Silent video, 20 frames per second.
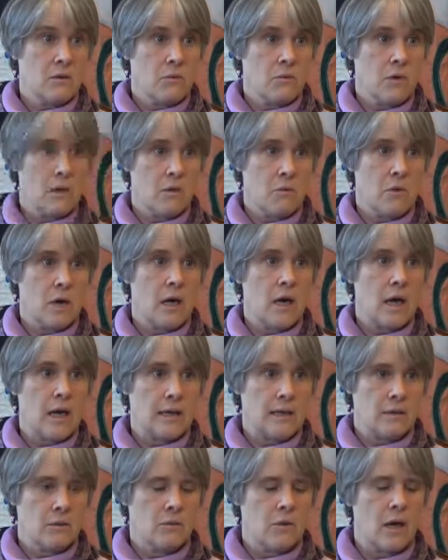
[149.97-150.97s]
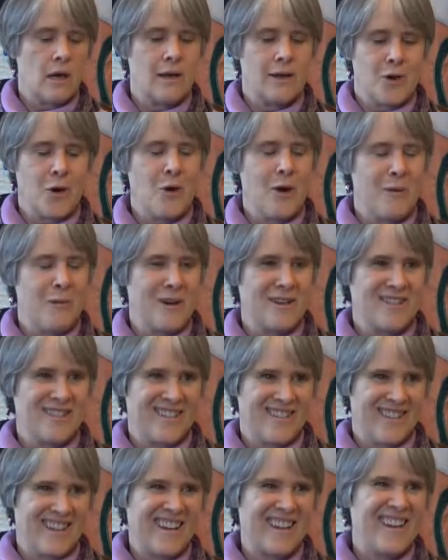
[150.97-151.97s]
with what I know I
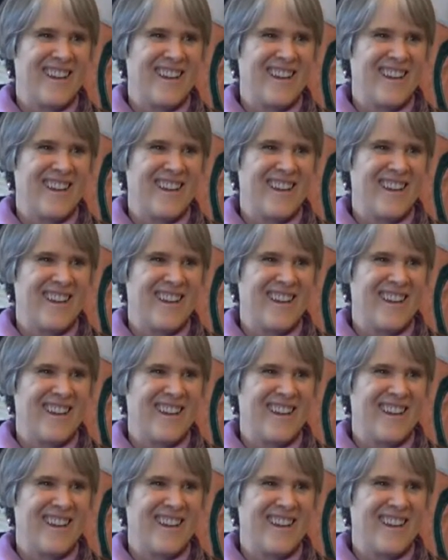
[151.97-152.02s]
wasn't,